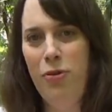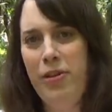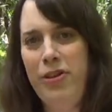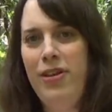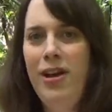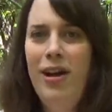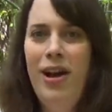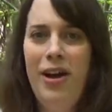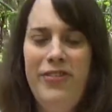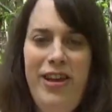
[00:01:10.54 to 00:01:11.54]
rolled in
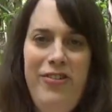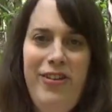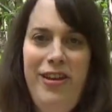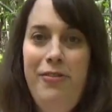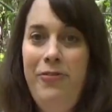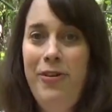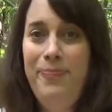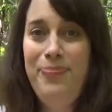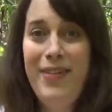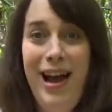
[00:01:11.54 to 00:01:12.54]
adhesive,
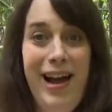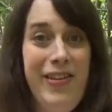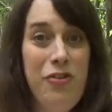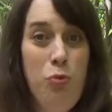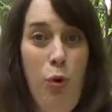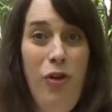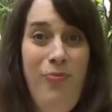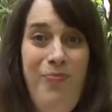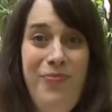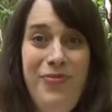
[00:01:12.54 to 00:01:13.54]
and there's
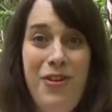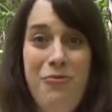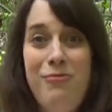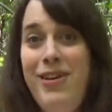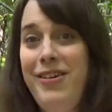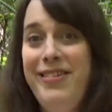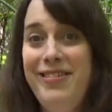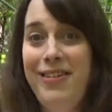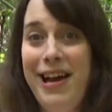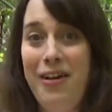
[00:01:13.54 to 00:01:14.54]
one that really
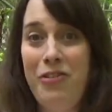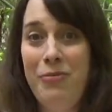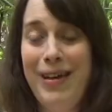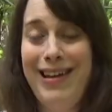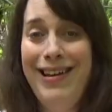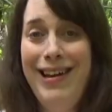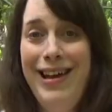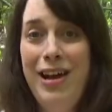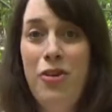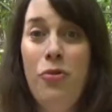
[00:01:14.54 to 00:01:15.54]
stuck out to me
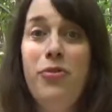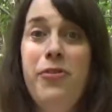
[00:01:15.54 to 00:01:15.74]
called